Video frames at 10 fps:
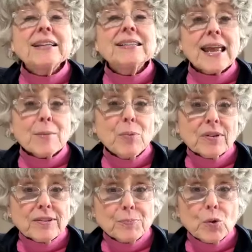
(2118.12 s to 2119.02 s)
A
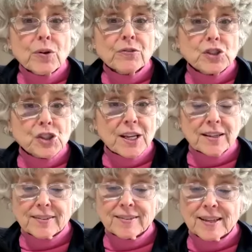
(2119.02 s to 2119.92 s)
tablespoon of
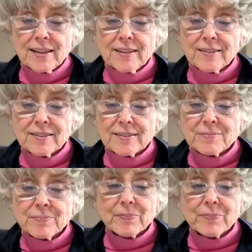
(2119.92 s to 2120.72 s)
chia seeds,